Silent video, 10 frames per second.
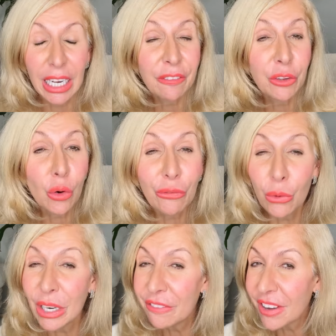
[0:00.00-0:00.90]
And if you're
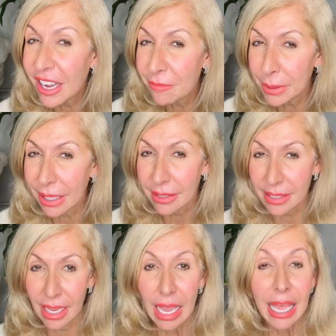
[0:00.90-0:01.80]
45
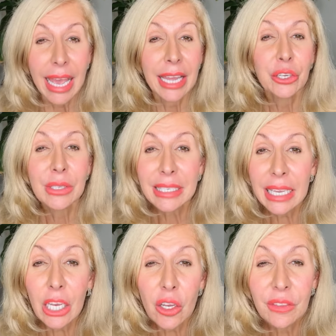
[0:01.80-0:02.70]
plus and you're
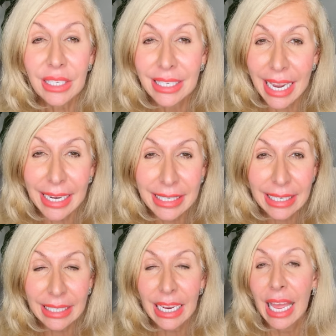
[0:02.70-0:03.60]
sick of the
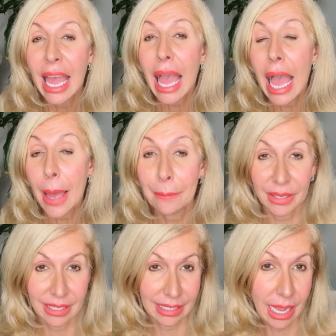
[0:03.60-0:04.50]
dating
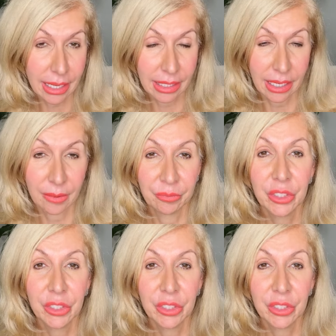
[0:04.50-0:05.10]
app saga,